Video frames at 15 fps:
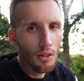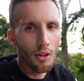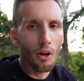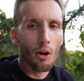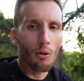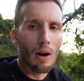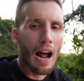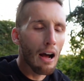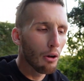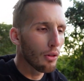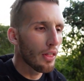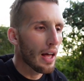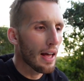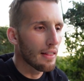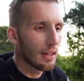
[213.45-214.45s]
that are out
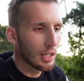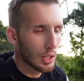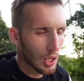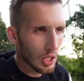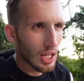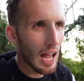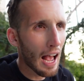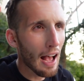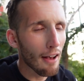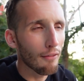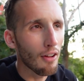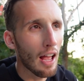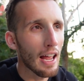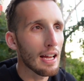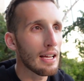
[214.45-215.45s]
there that just have
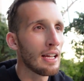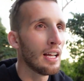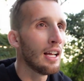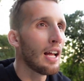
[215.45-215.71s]
a